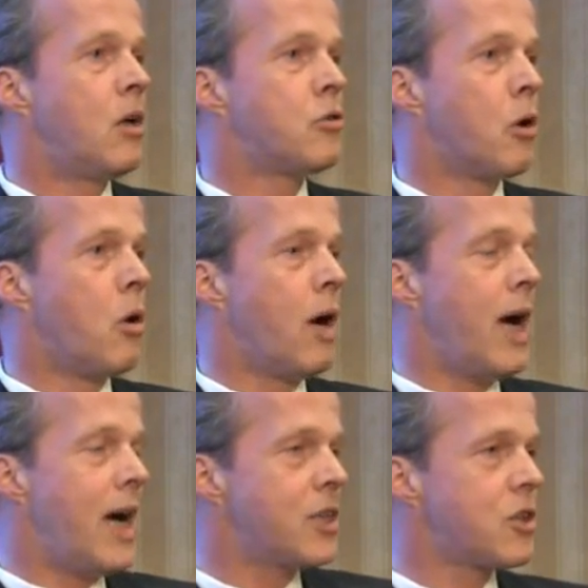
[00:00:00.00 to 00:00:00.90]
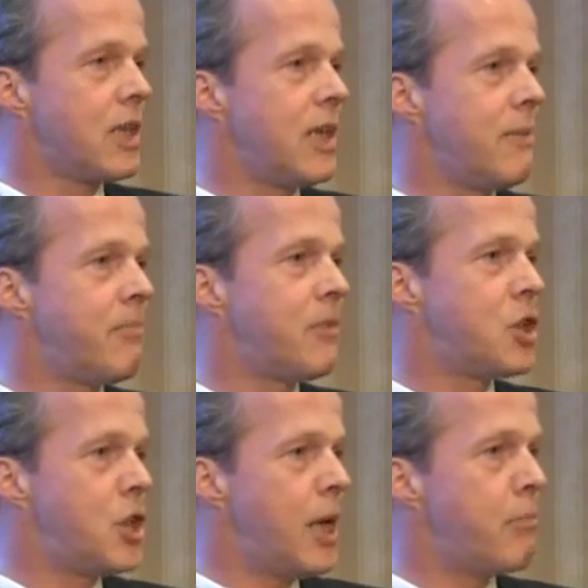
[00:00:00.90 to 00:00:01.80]
So actually,
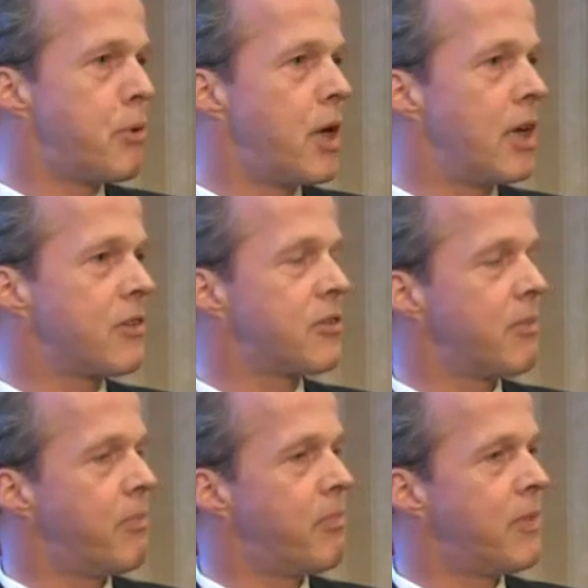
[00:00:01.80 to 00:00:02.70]
GM products